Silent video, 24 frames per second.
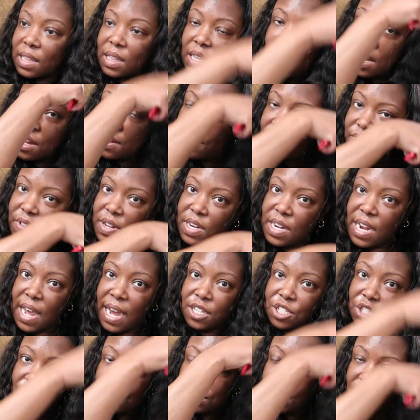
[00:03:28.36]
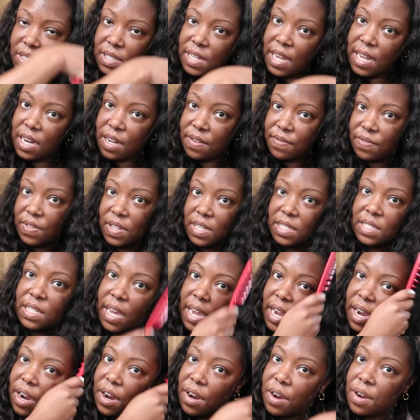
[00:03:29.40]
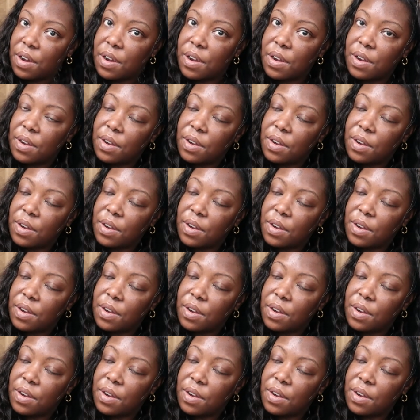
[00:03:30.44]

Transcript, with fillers: I love the natural state of this hair.